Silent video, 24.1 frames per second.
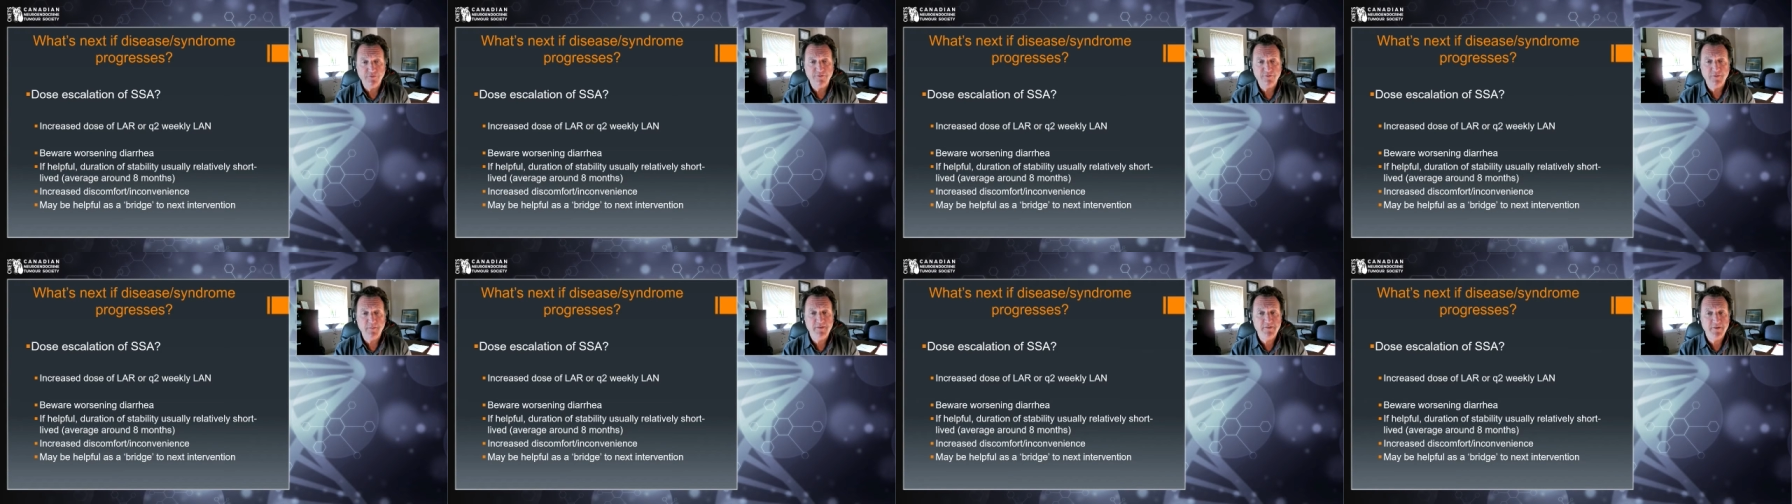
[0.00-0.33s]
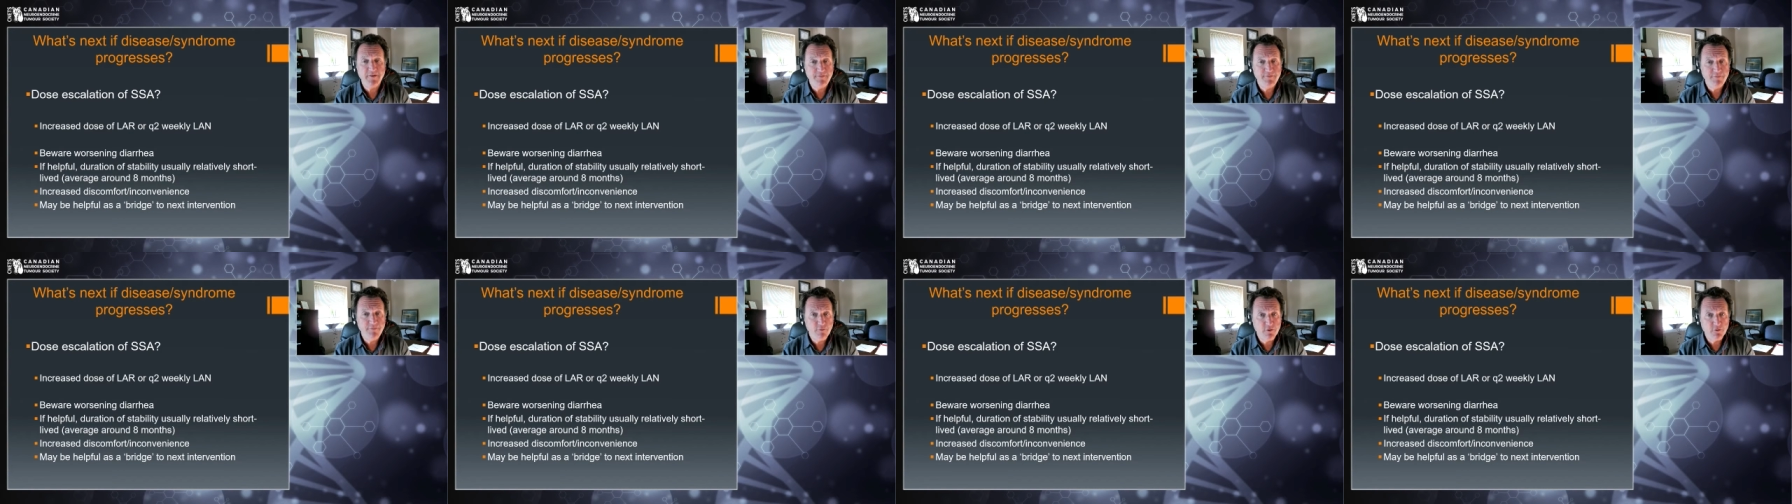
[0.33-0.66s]
from every
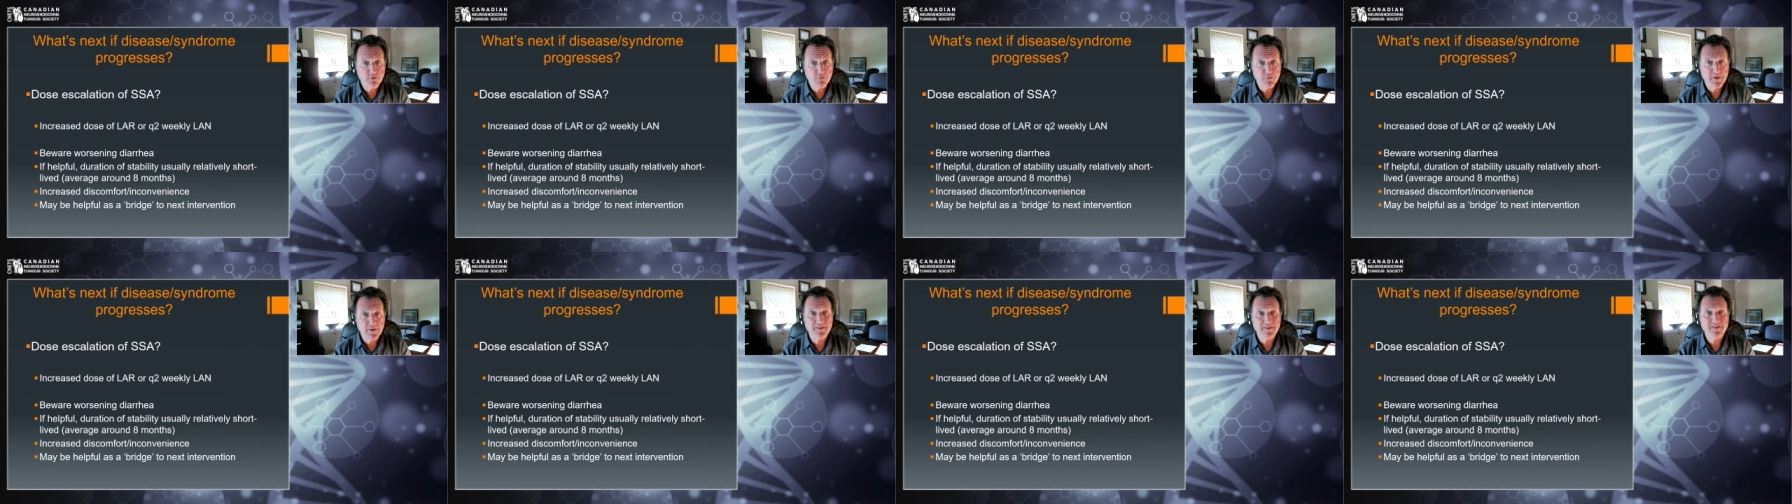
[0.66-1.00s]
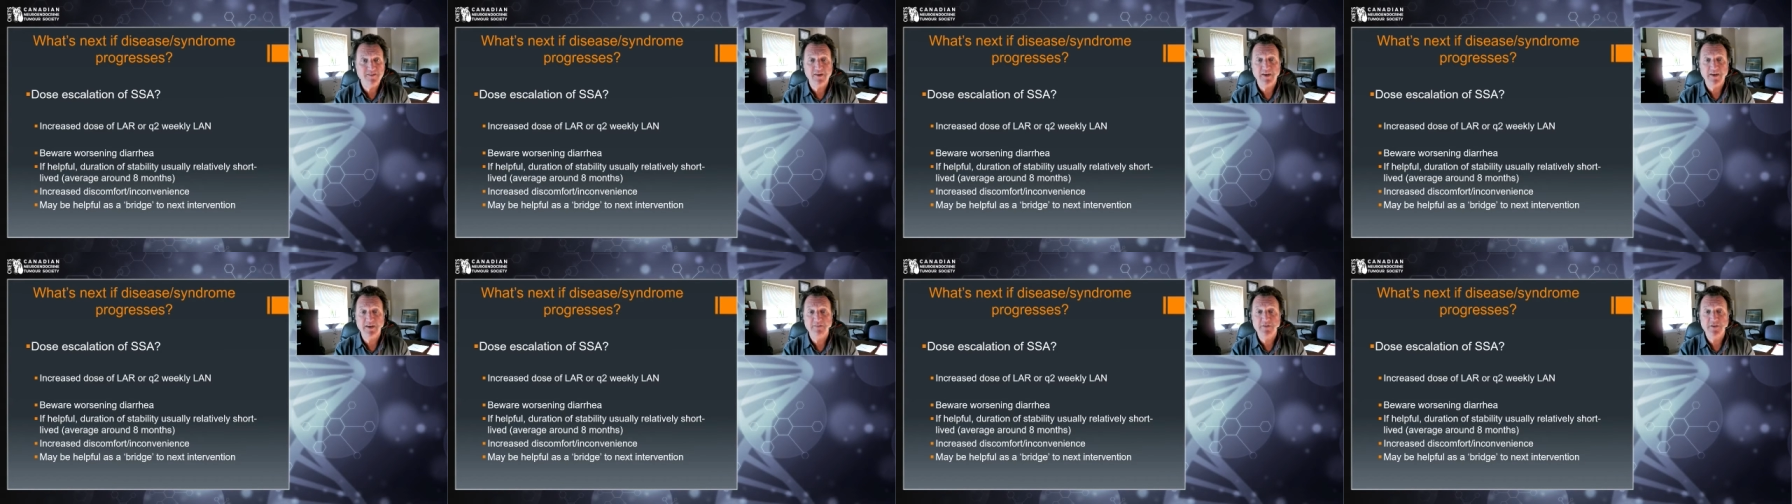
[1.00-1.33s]
four weeks
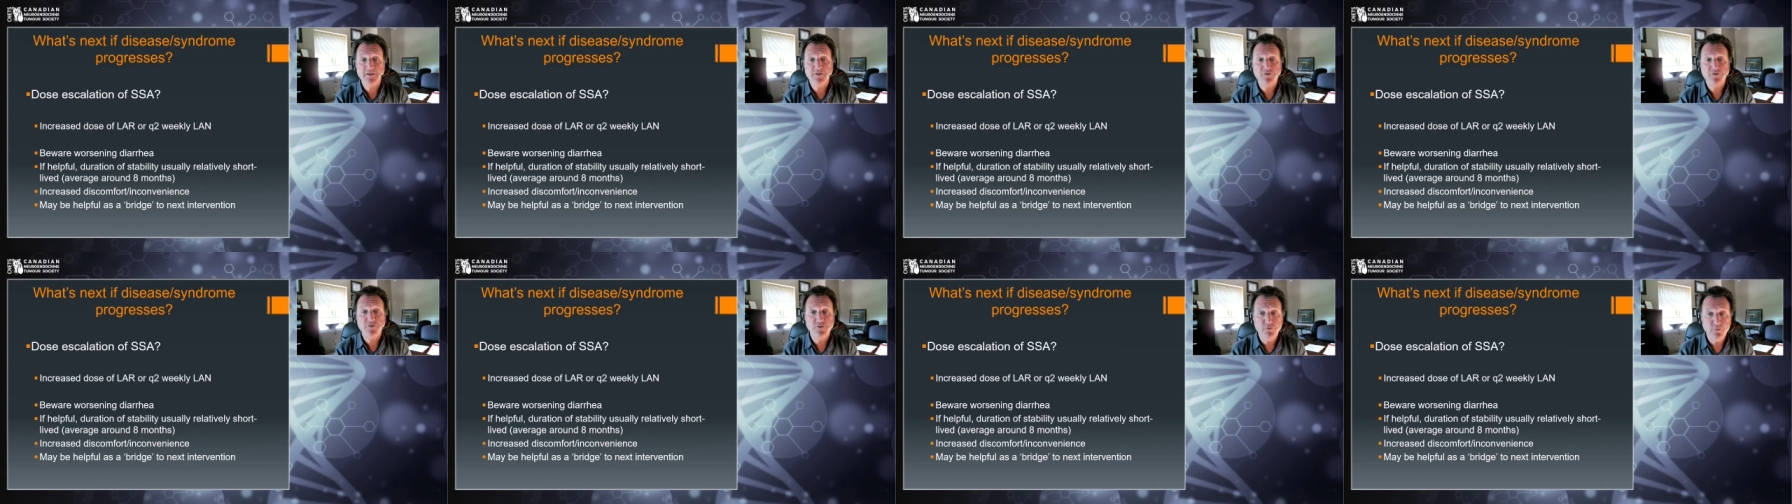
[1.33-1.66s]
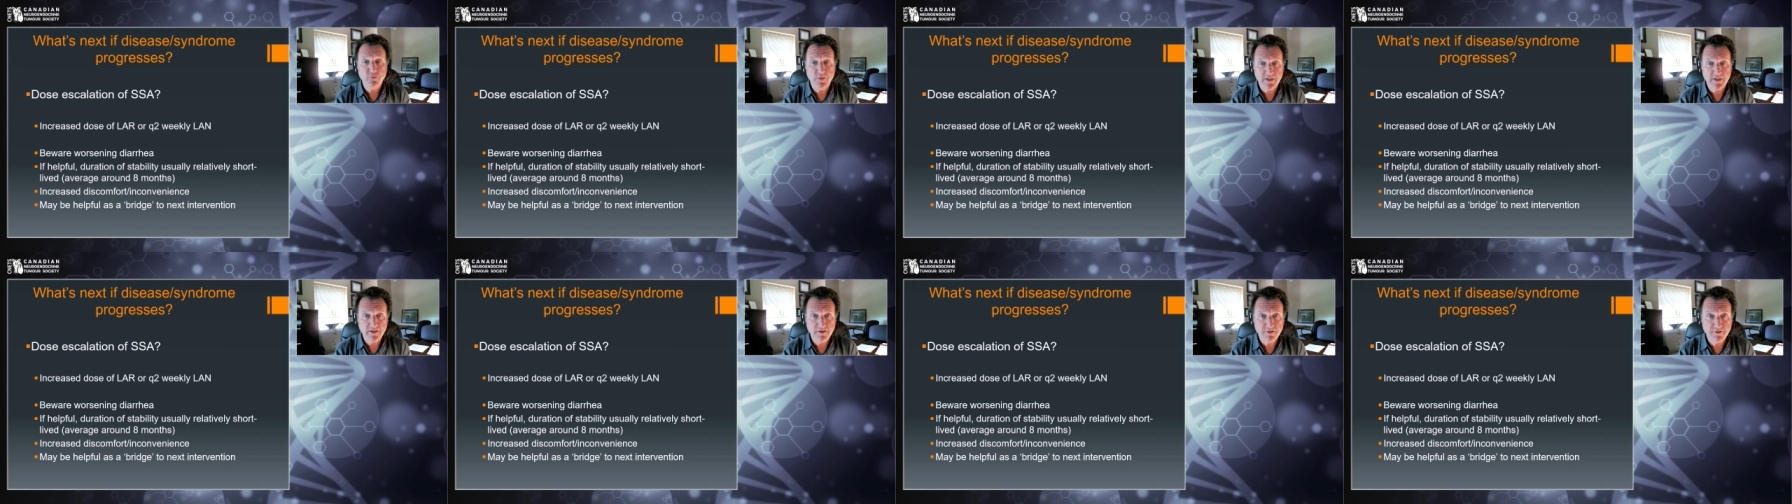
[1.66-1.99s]
to every two
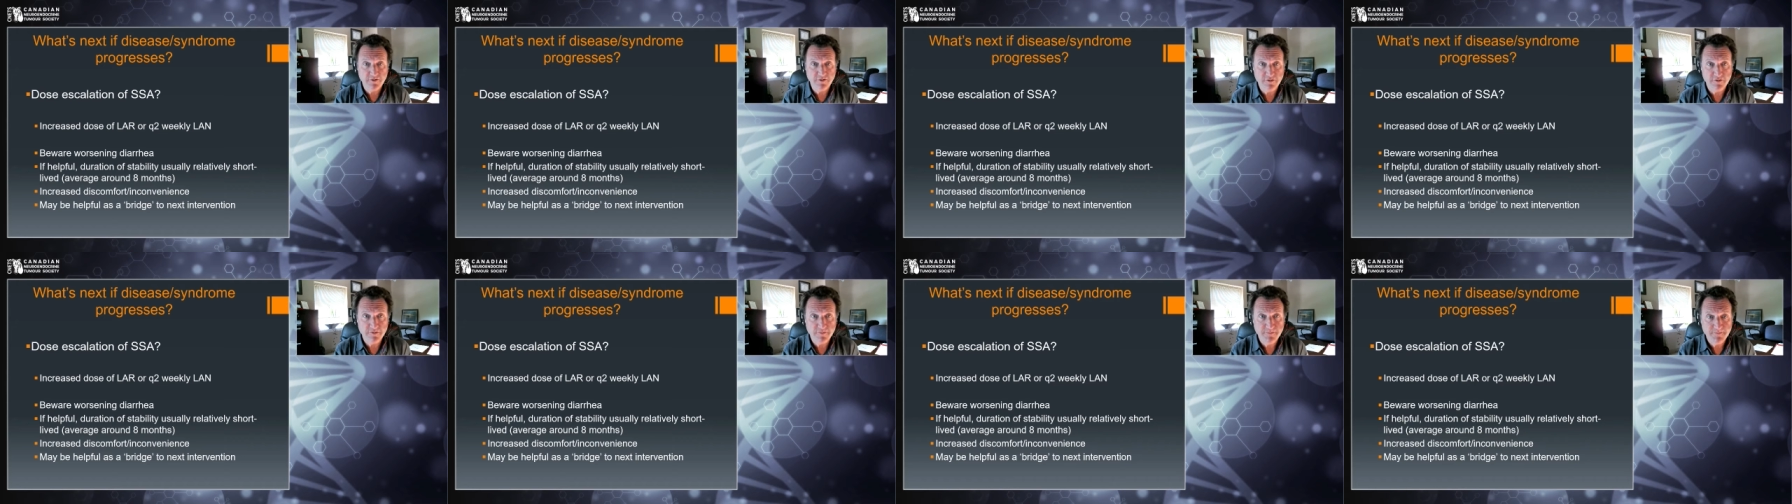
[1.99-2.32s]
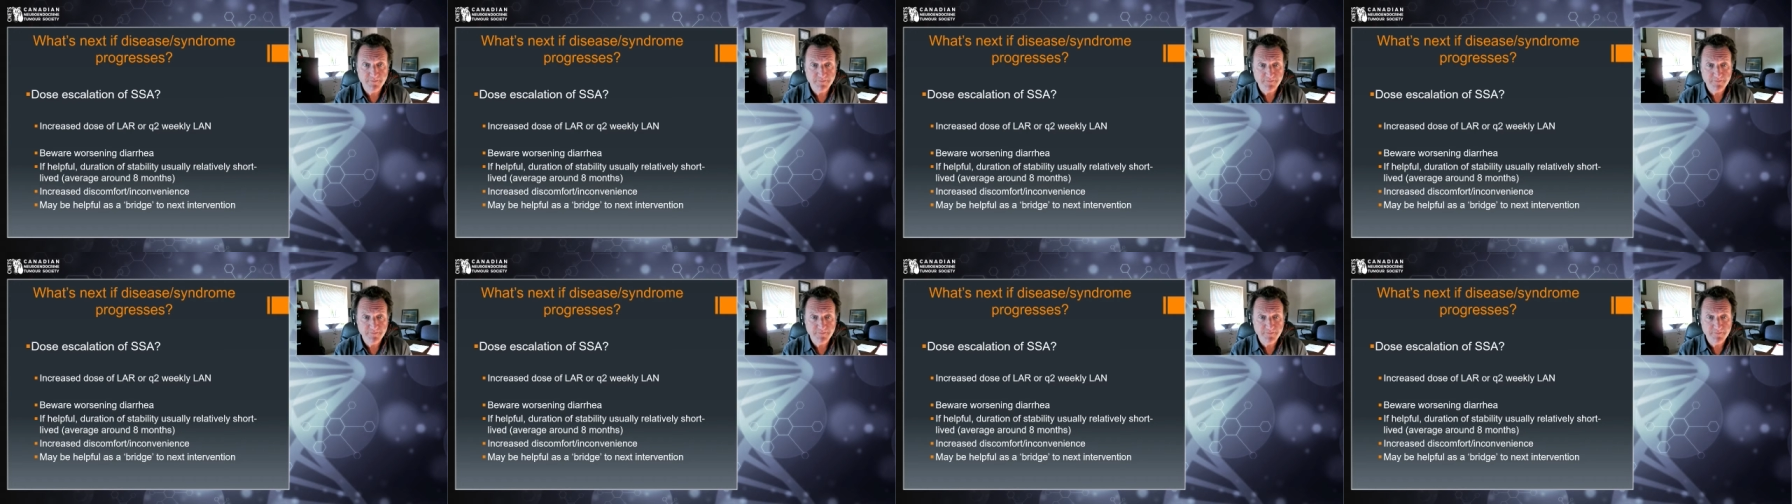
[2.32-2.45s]
weeks.